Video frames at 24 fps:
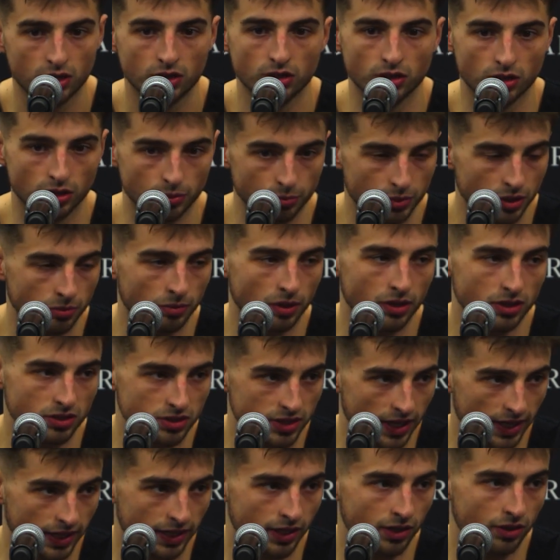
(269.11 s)
You're going to beat them on the
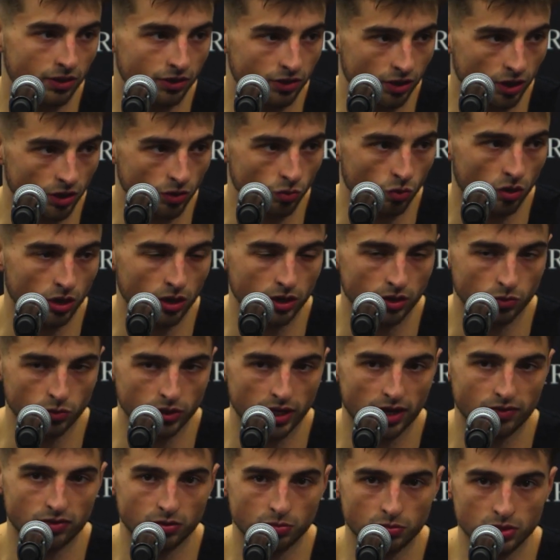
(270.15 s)
second and third one, and we
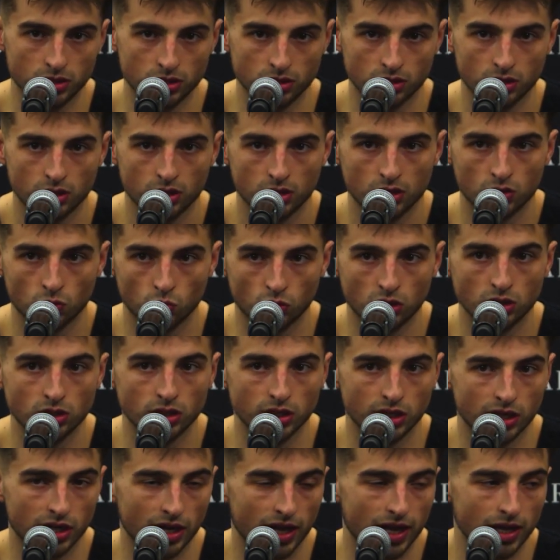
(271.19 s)
have to be
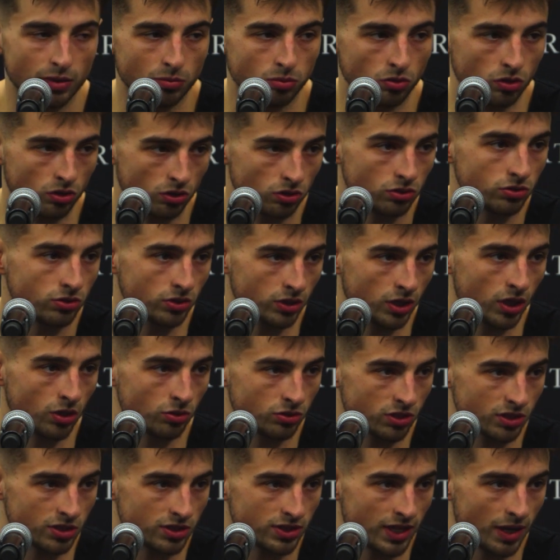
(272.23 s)
willing and able, you know,
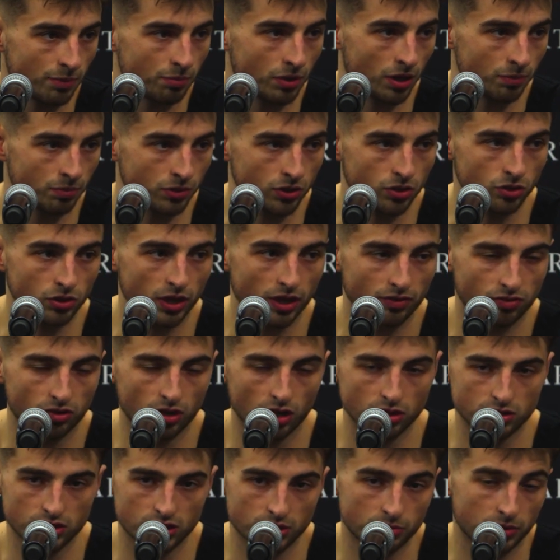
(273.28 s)
to step up and do that for
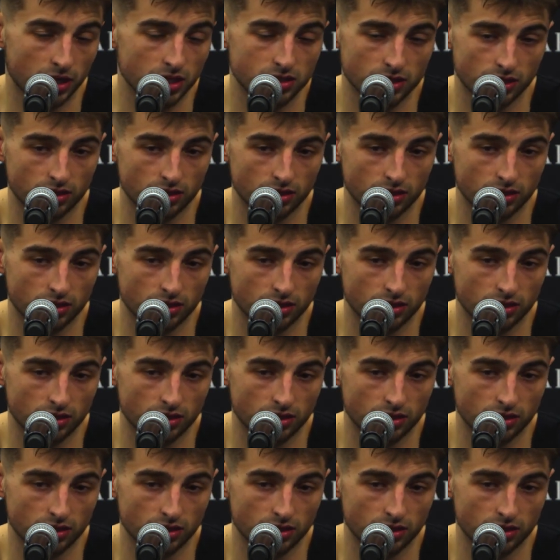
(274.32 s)
our teammates.